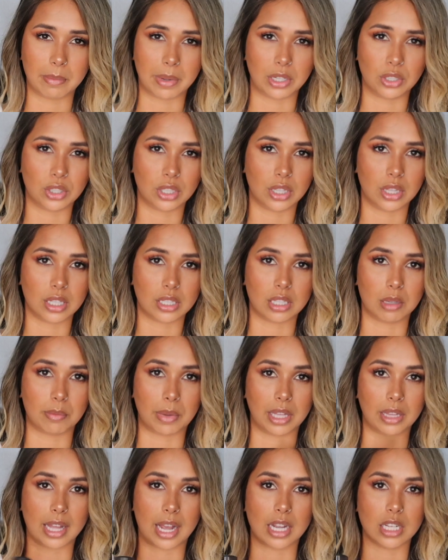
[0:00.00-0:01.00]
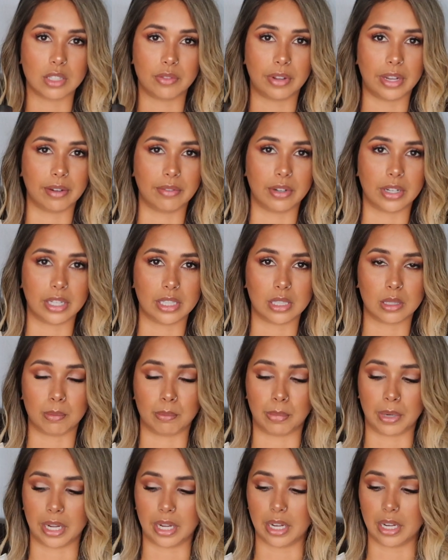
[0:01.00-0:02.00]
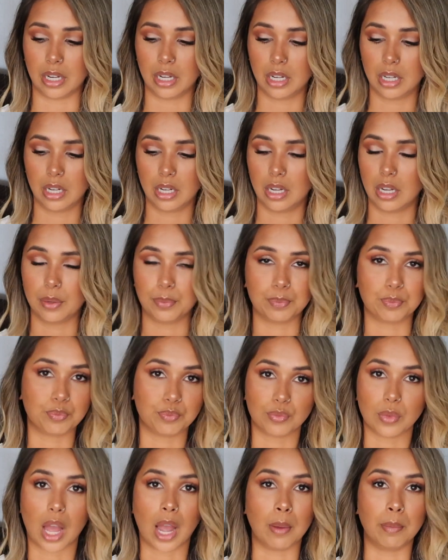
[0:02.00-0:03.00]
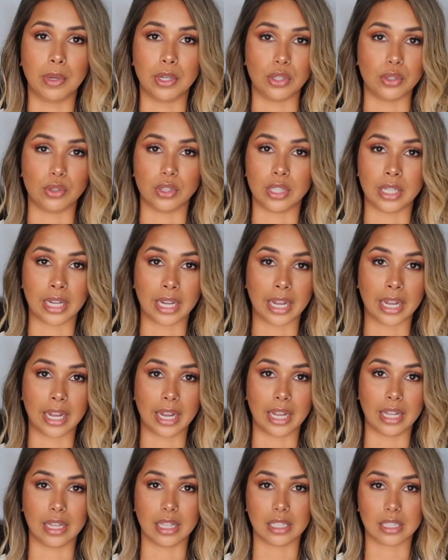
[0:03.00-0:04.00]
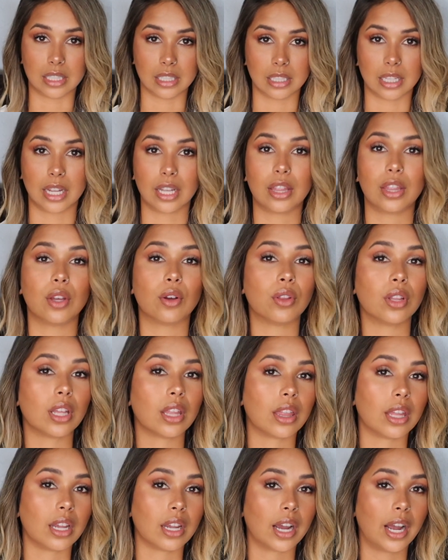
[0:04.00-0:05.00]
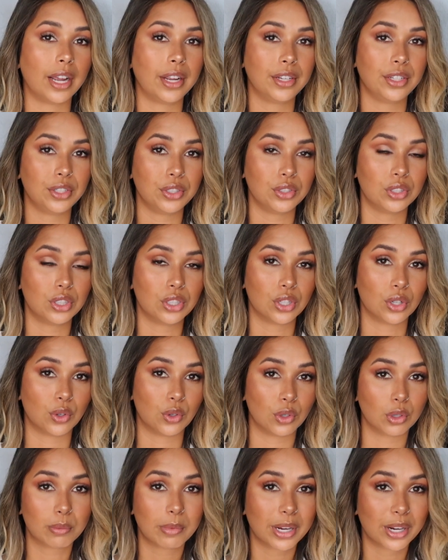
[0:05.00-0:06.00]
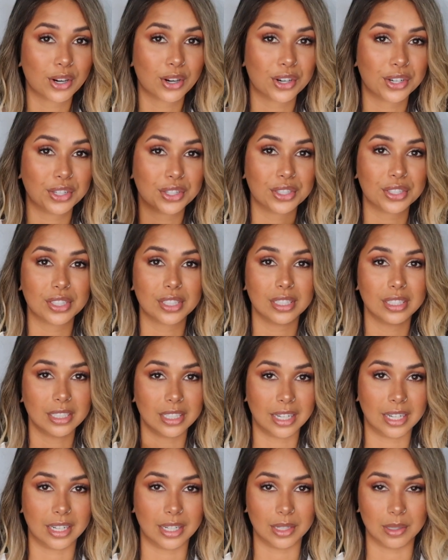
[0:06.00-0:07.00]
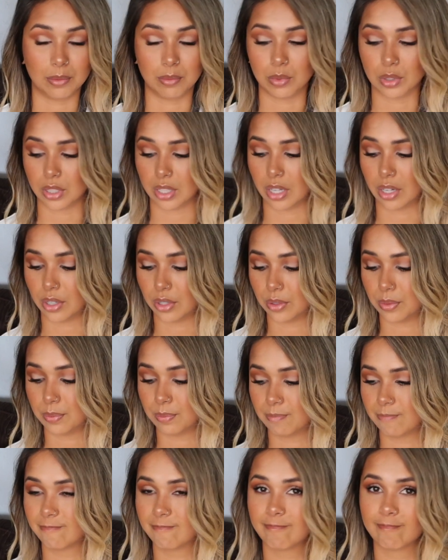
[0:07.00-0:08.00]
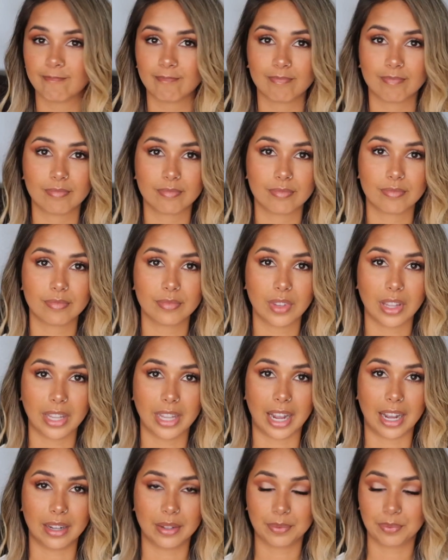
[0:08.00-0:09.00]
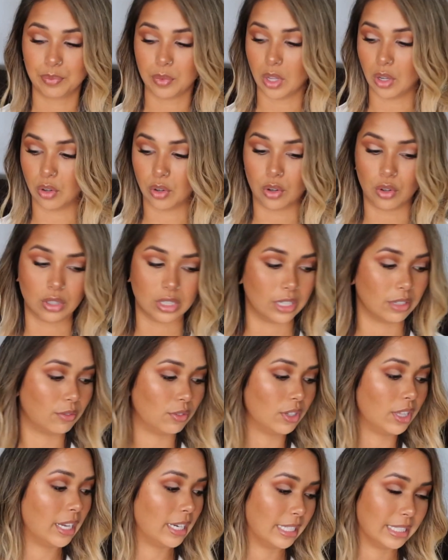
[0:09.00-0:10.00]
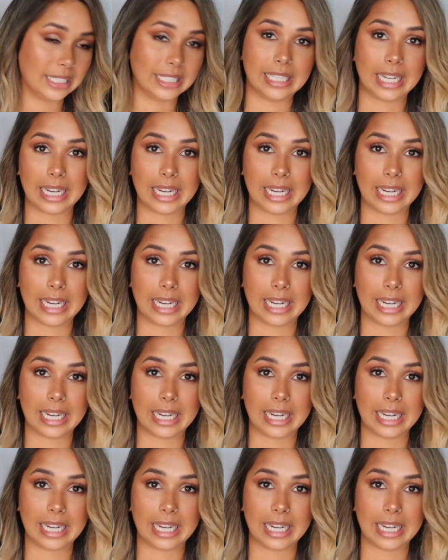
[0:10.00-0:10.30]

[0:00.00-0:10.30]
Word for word: I mentioned this in my last favorites, but I've been using it and this is like the only thing I use to hold my curls, so yeah, it'll hold it for like